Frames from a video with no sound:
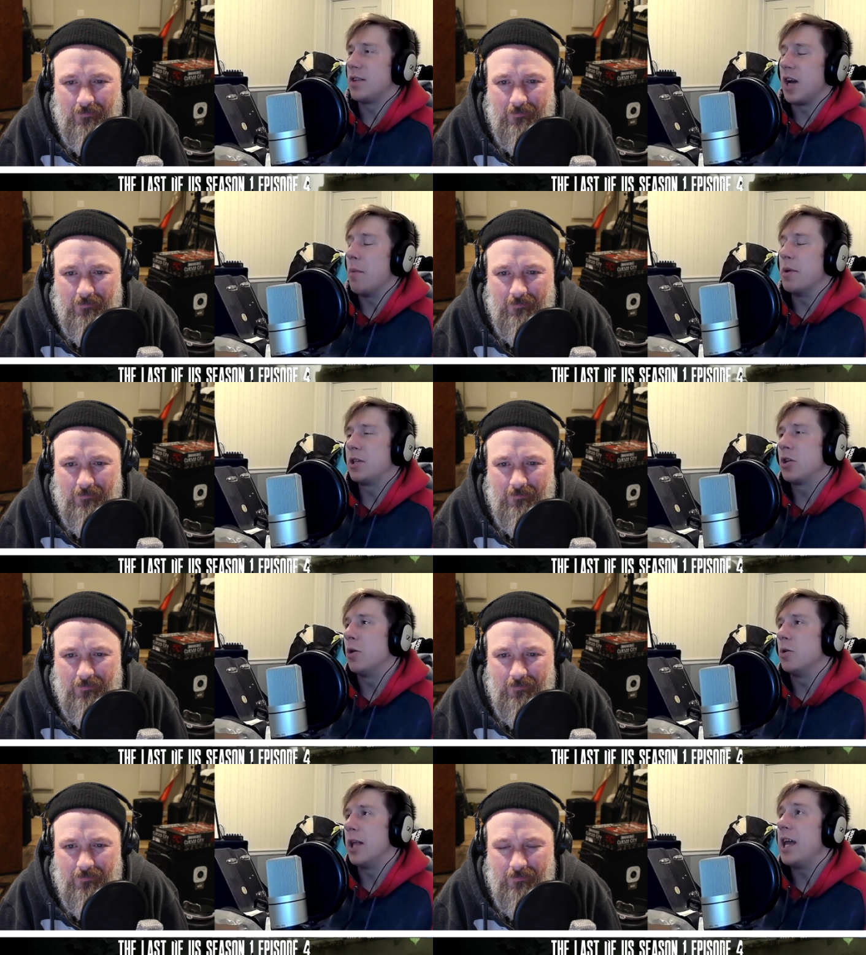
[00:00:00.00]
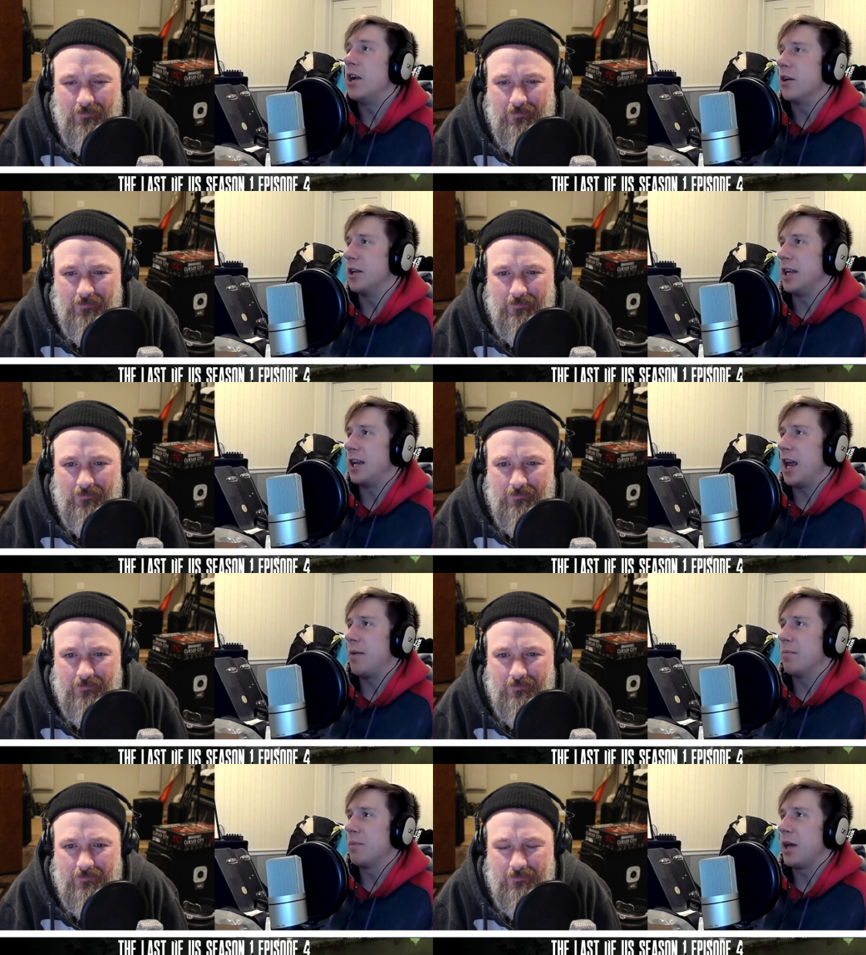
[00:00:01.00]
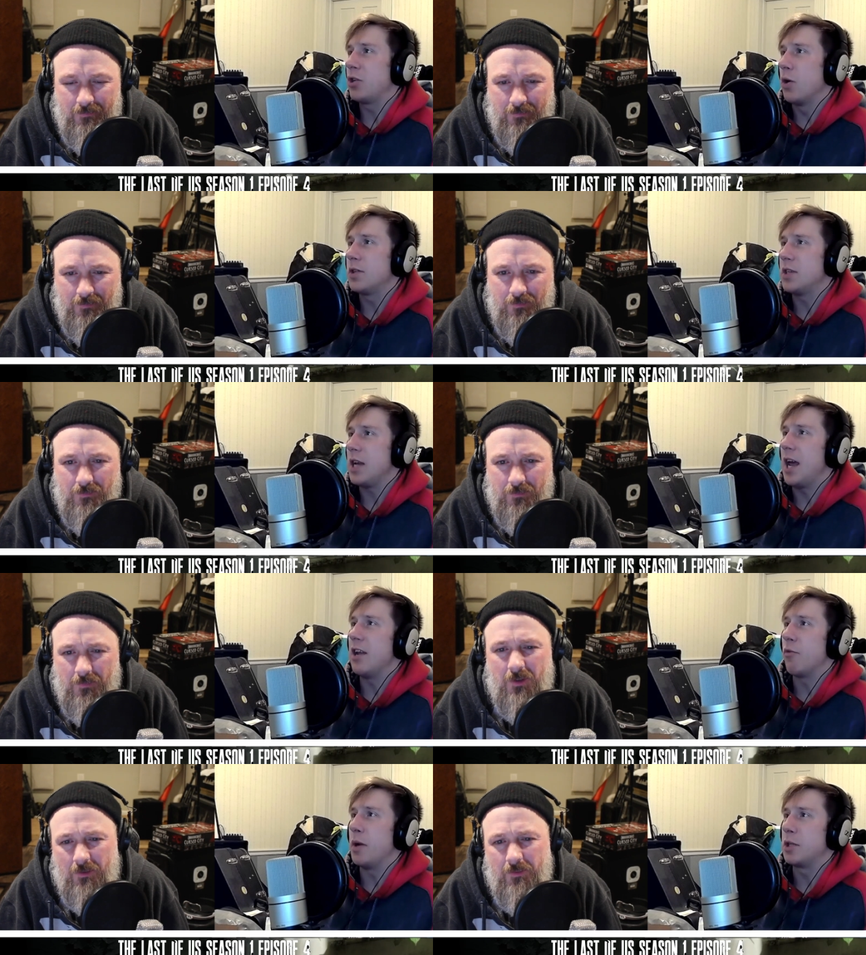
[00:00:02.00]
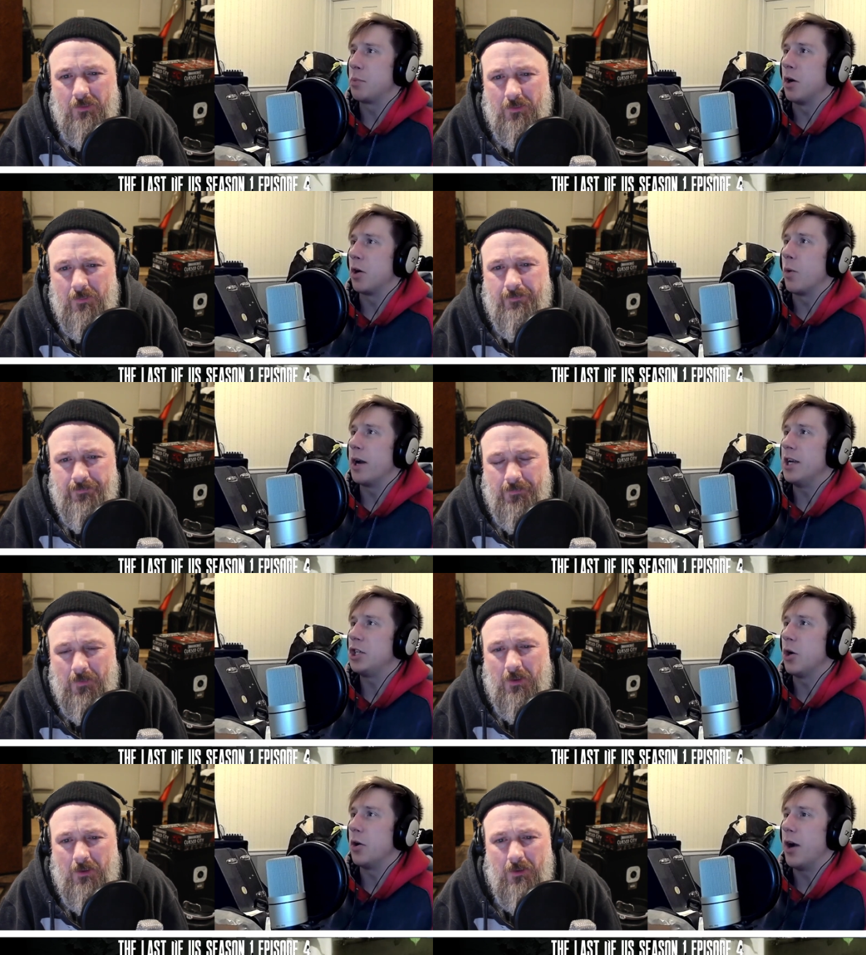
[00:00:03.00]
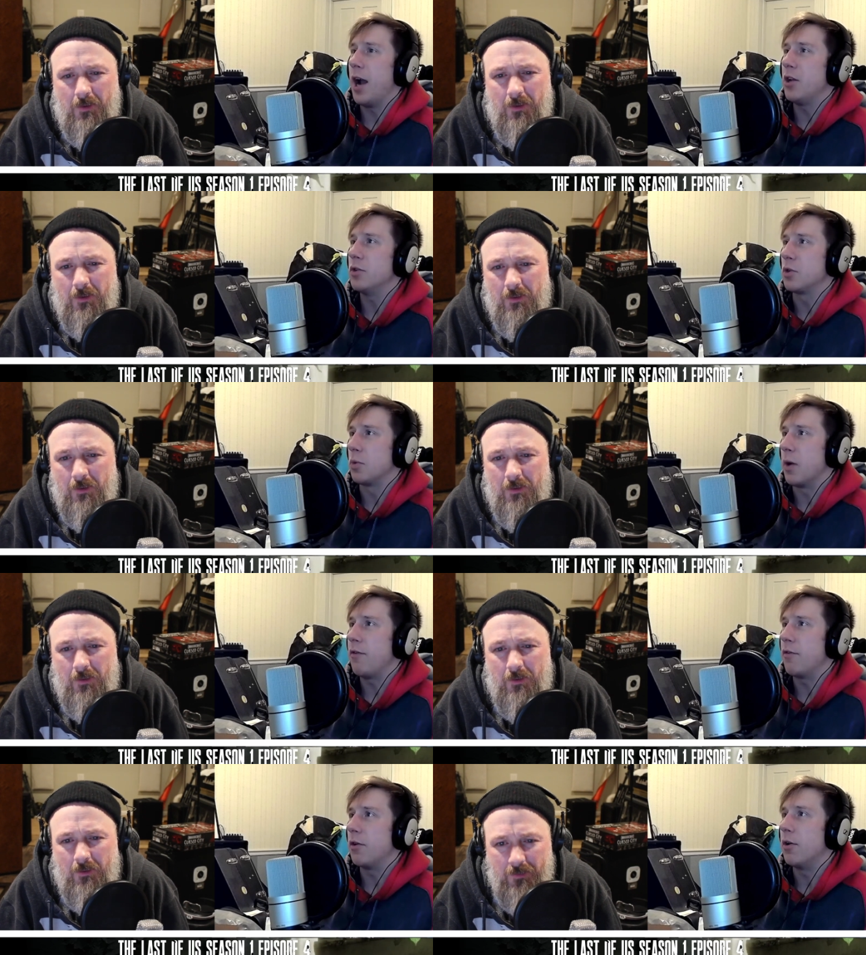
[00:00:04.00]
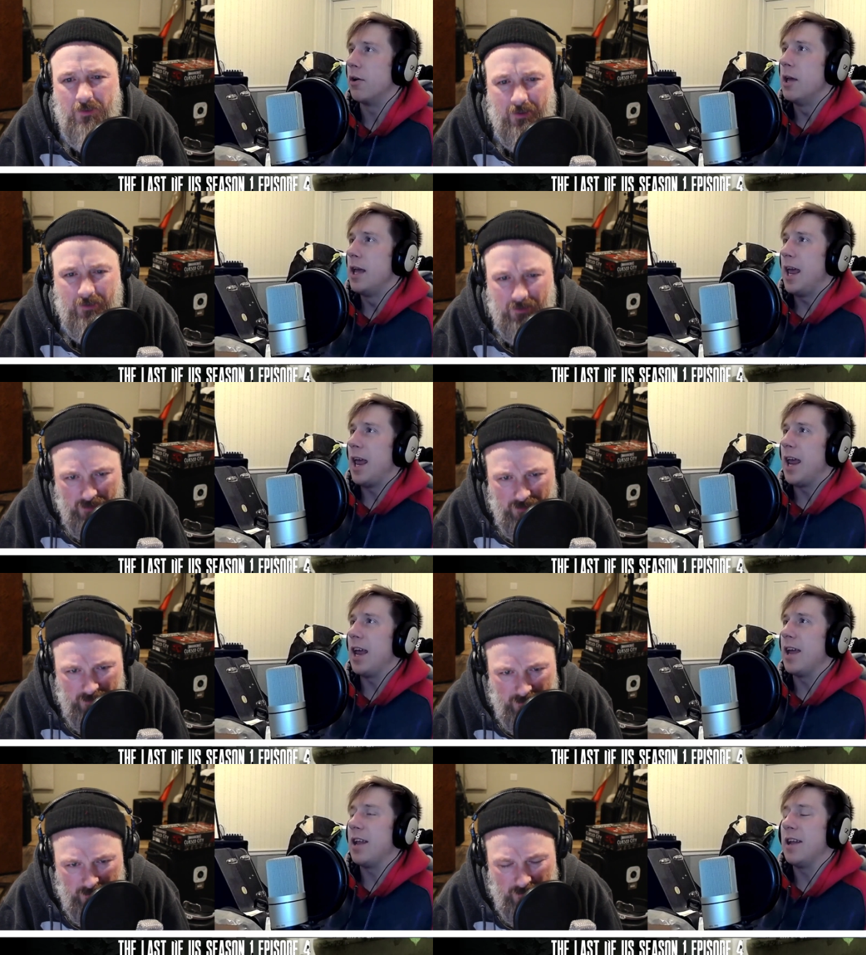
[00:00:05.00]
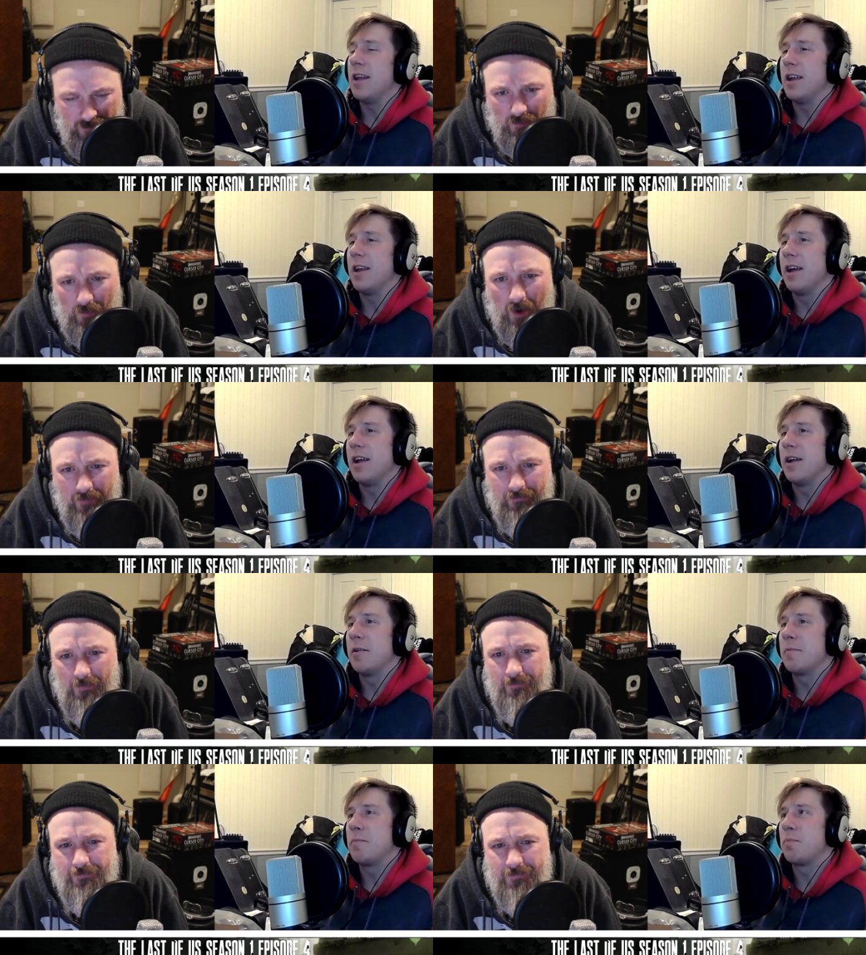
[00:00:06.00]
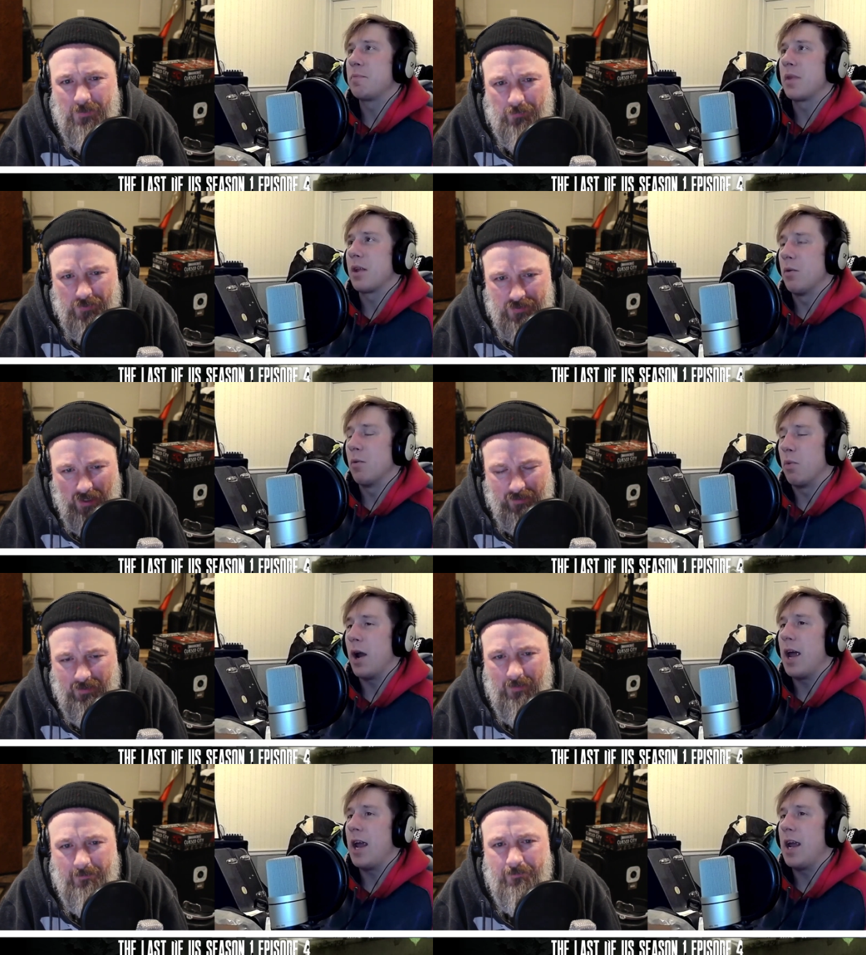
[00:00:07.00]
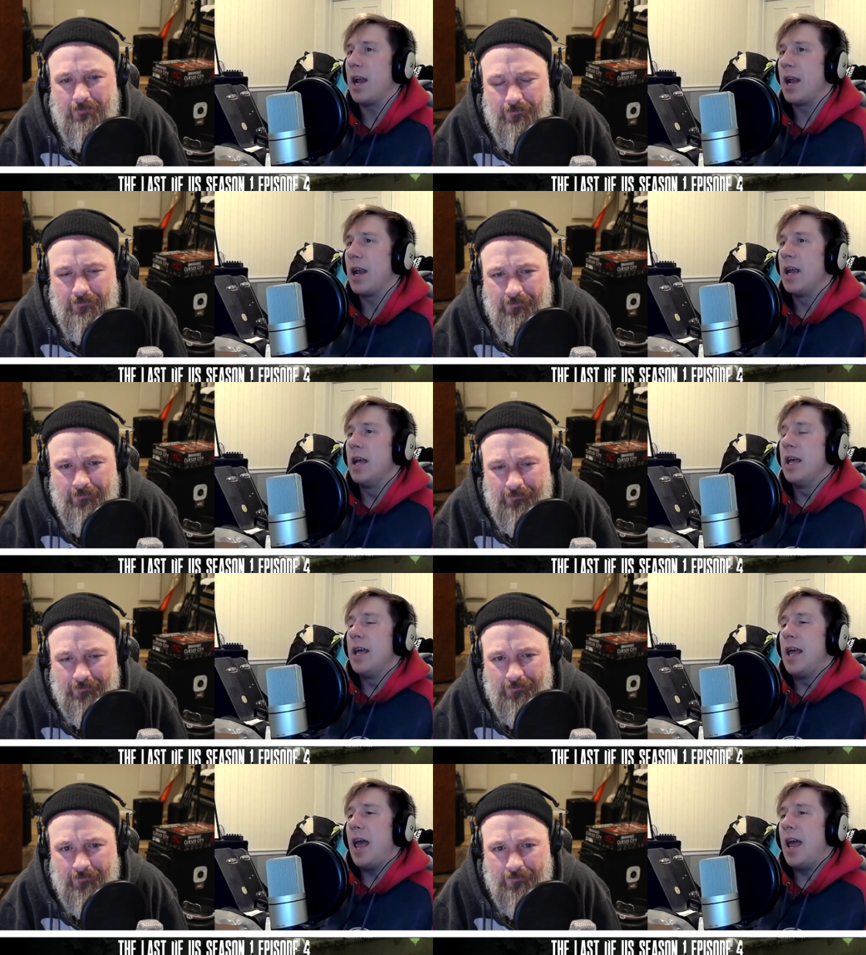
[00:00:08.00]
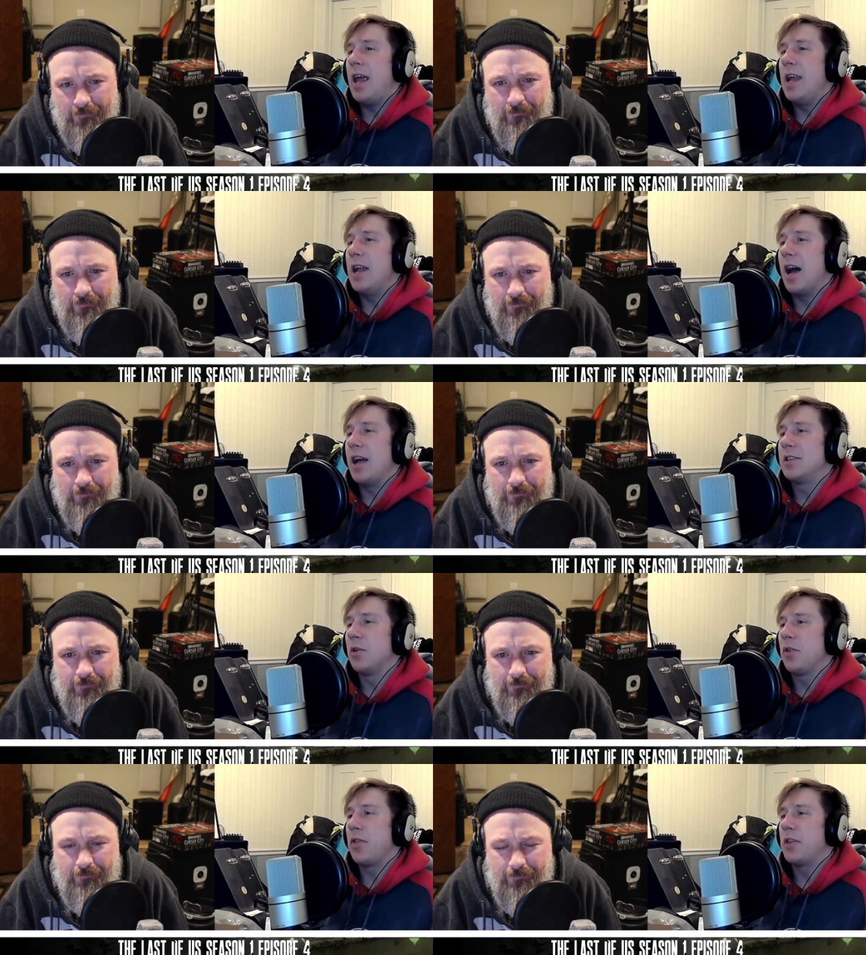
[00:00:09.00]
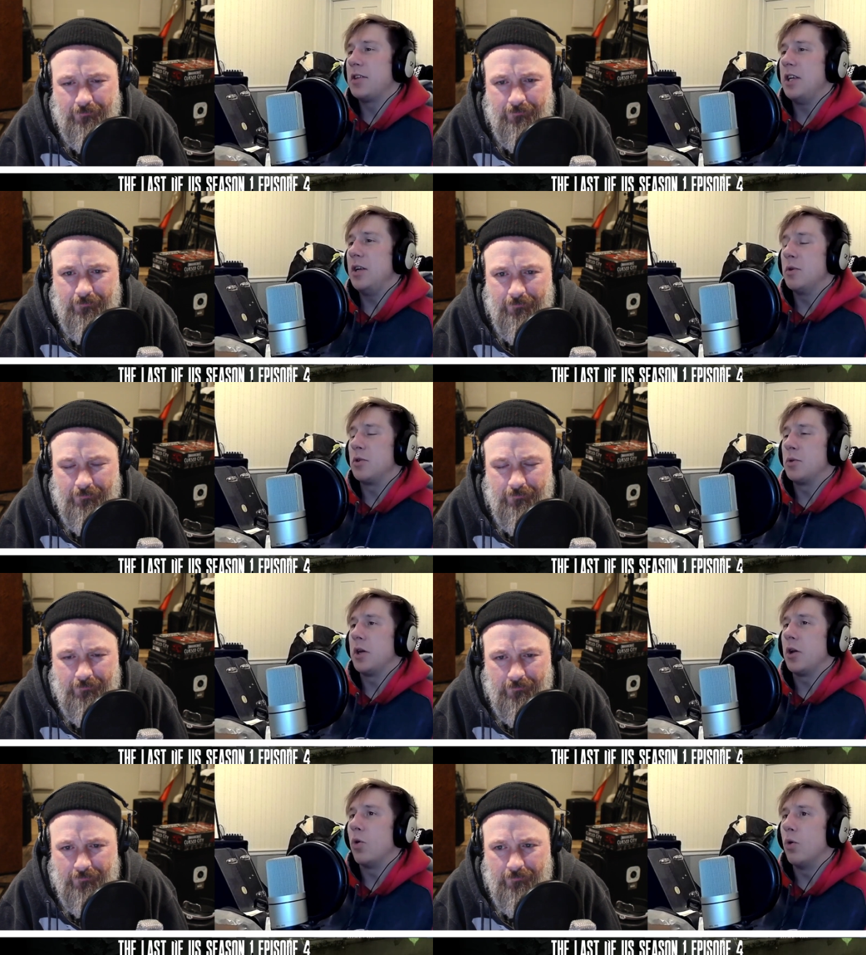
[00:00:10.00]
Speaker 1: doesn't come until later in the game, like towards the end of Pittsburgh, where he's showing her how to use the rifle.
Speaker 2: Yeah, she uses a rifle to protect him. Right.
Speaker 1: And I still thought this scene was really